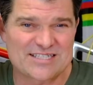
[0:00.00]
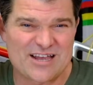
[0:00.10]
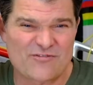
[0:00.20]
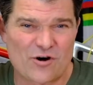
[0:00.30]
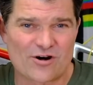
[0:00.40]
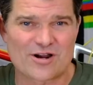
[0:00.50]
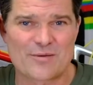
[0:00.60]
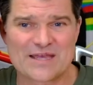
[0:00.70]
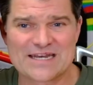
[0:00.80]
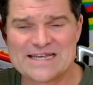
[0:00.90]
CFR,
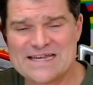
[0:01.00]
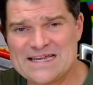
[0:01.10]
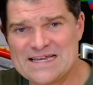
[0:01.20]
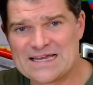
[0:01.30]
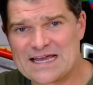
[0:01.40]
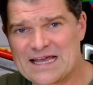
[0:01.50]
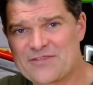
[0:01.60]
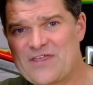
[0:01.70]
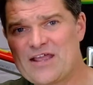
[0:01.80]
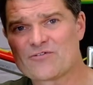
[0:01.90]
come in.
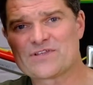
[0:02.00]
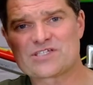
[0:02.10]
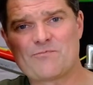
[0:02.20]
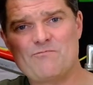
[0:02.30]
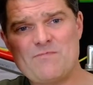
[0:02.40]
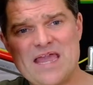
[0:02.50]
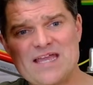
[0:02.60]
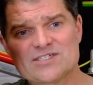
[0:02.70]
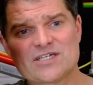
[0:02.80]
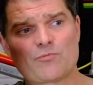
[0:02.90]
They are this
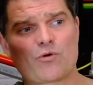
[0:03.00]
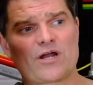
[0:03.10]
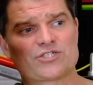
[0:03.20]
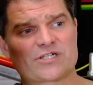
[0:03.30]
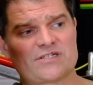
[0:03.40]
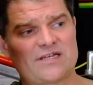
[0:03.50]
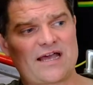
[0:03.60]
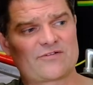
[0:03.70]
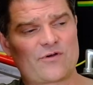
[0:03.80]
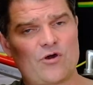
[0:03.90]
amazing project
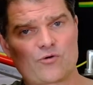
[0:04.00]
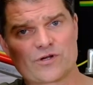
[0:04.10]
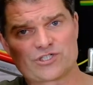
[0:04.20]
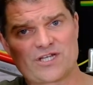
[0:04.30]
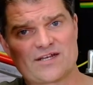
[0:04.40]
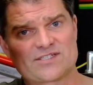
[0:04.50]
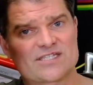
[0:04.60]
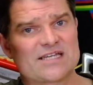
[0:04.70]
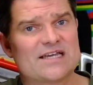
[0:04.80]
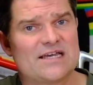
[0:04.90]
out of Oak Ridge,
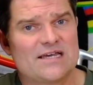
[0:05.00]
Tennessee,